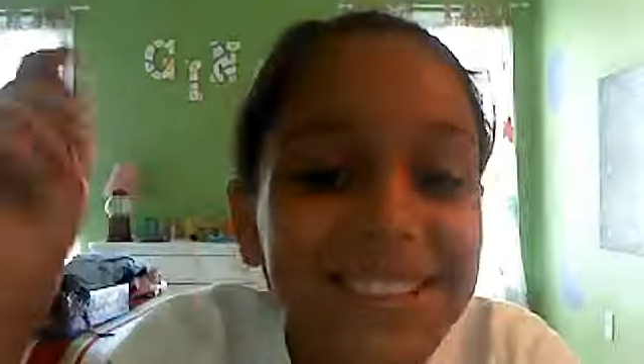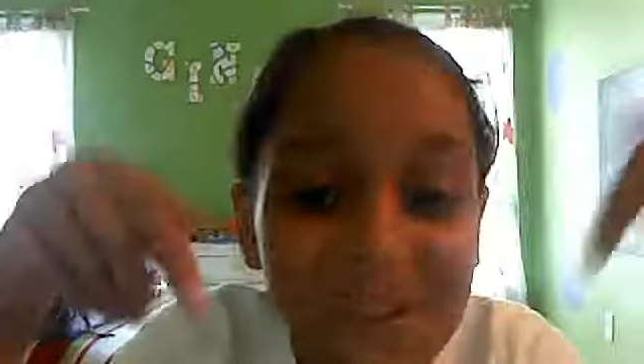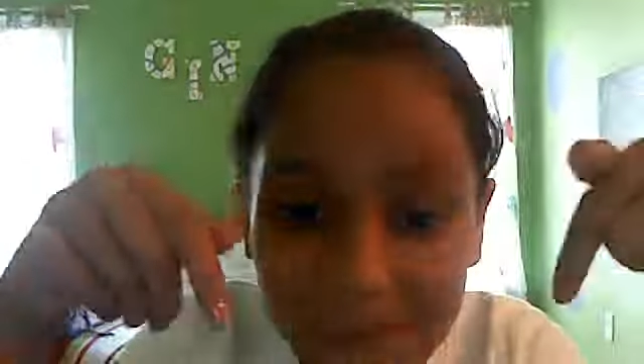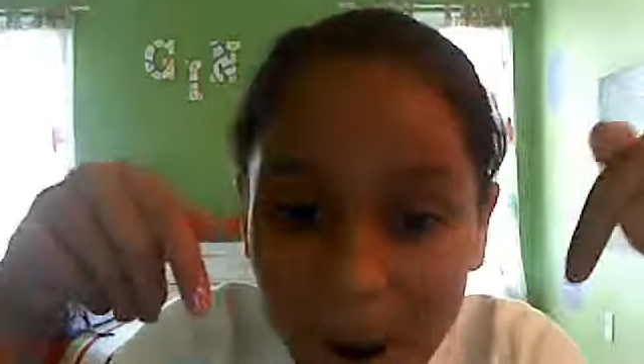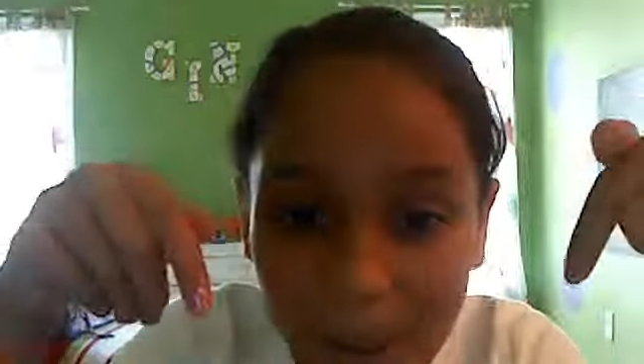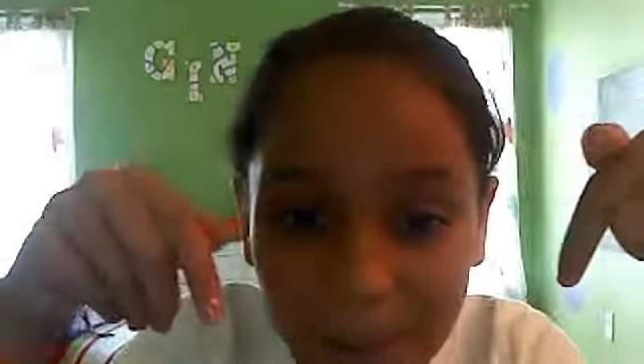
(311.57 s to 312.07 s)

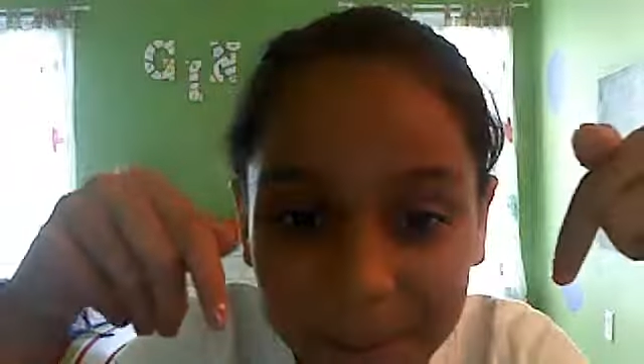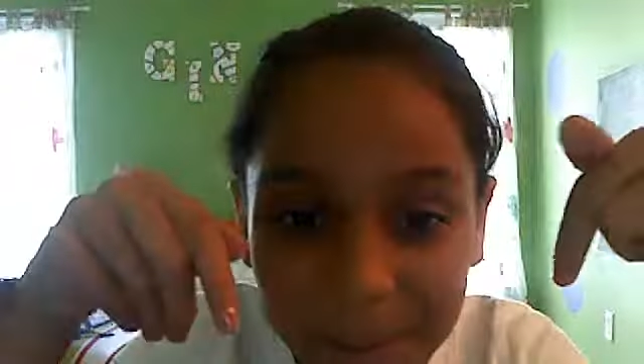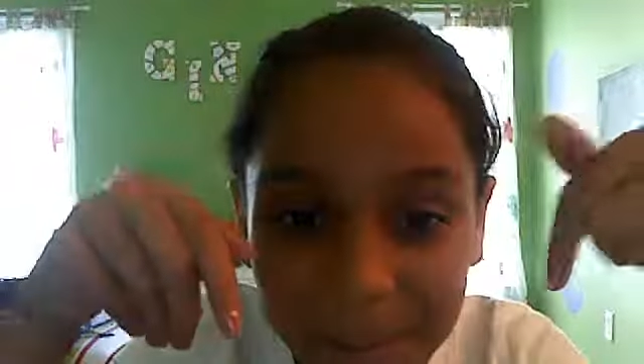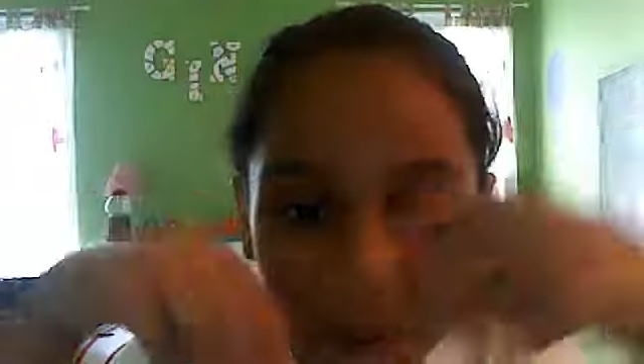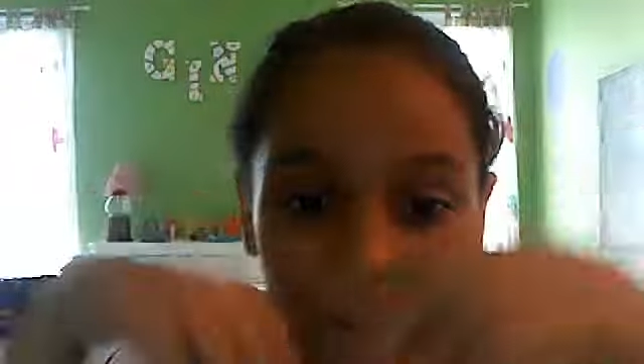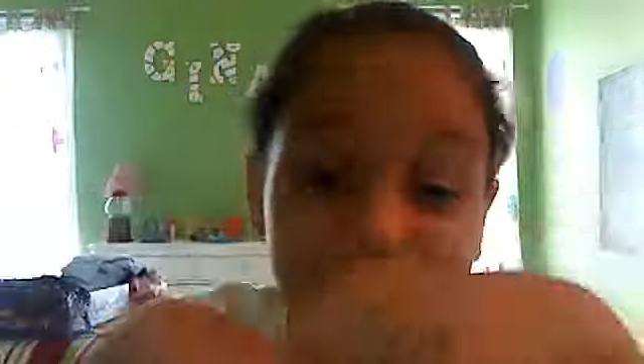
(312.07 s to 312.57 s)
or comment
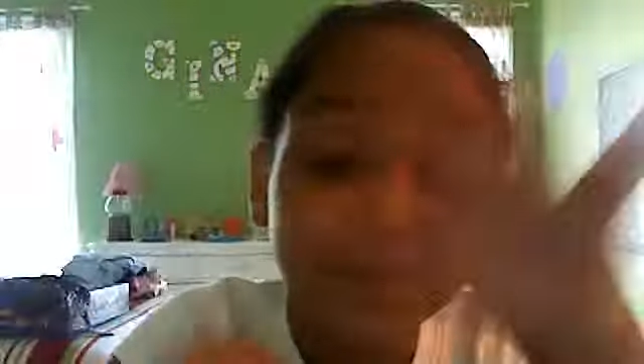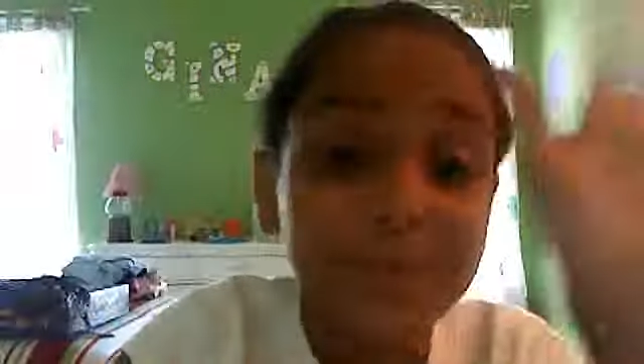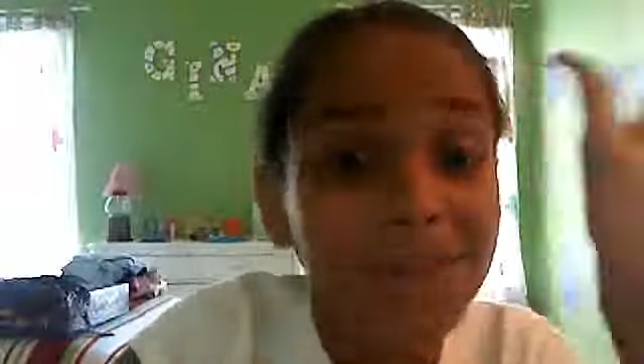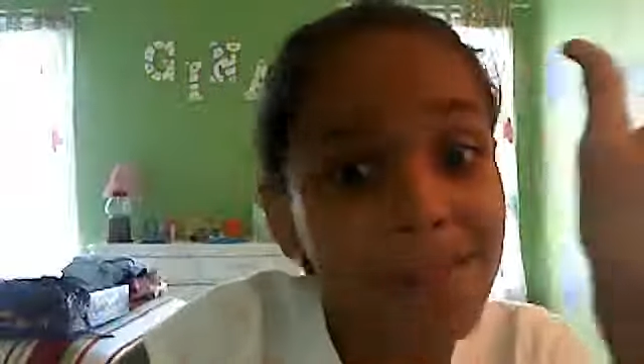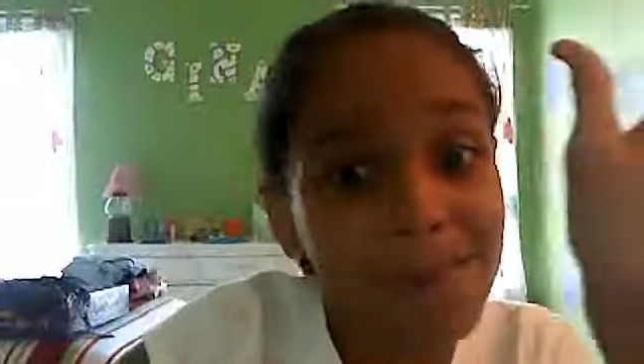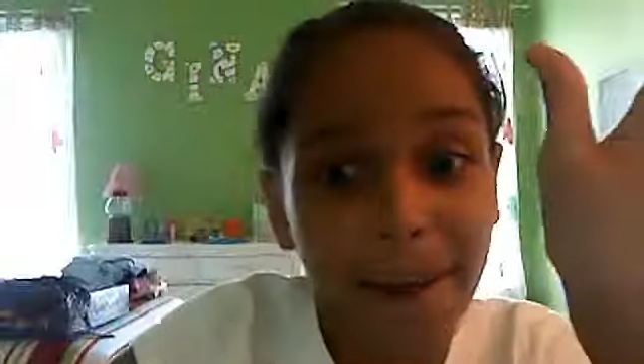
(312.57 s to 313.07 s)
down below.
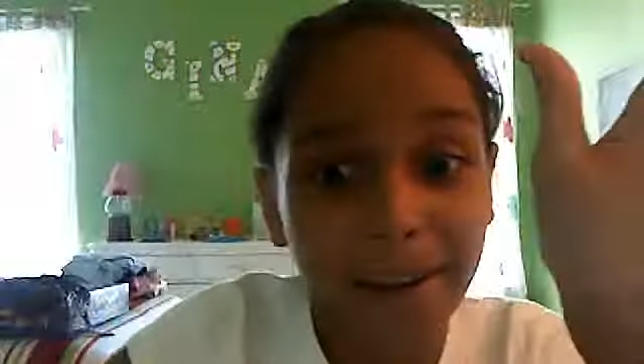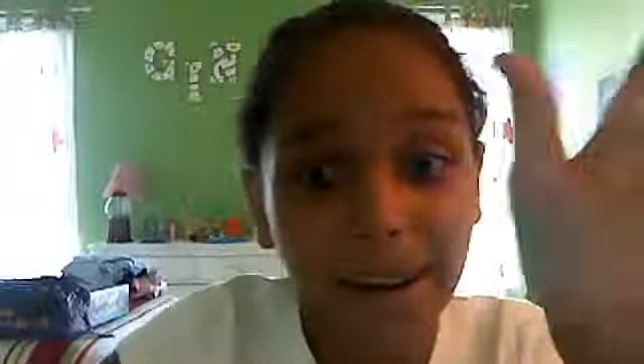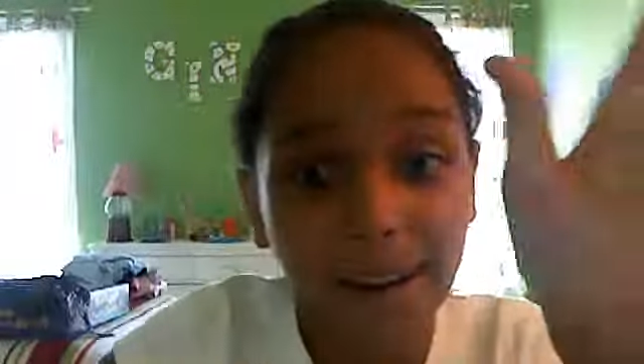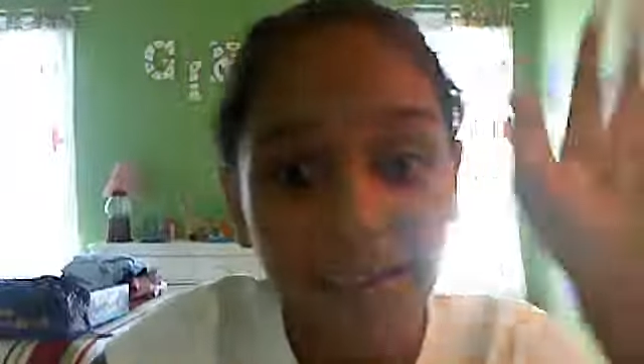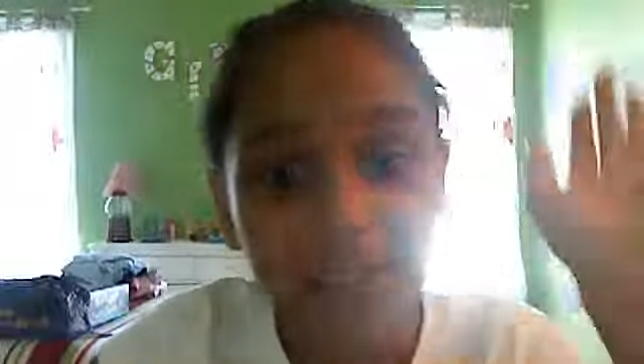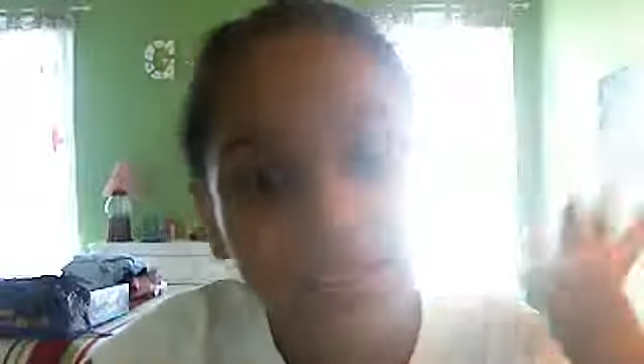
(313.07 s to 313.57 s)
Bye,
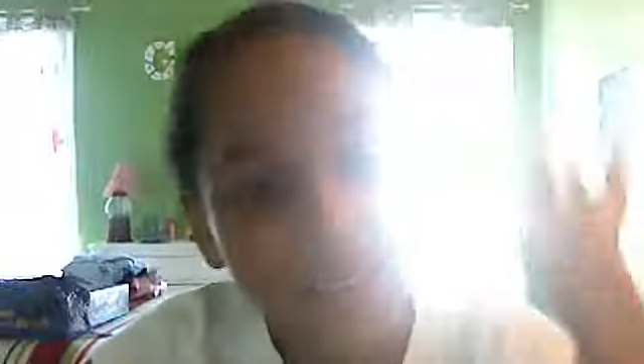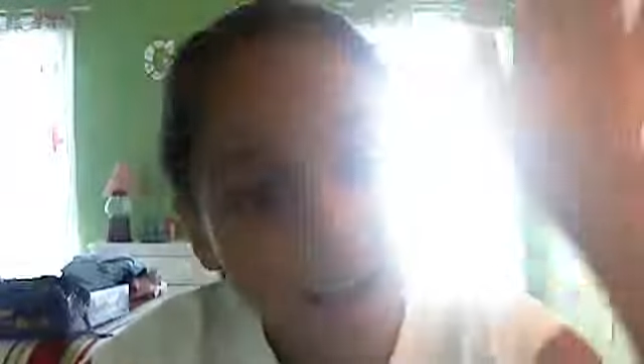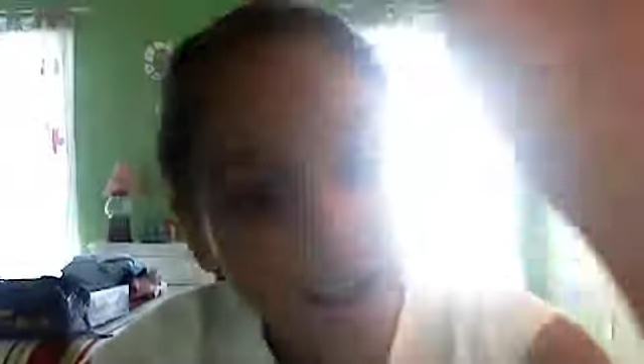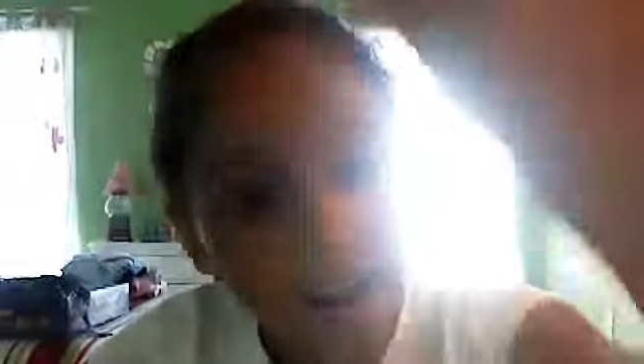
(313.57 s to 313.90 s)
guys.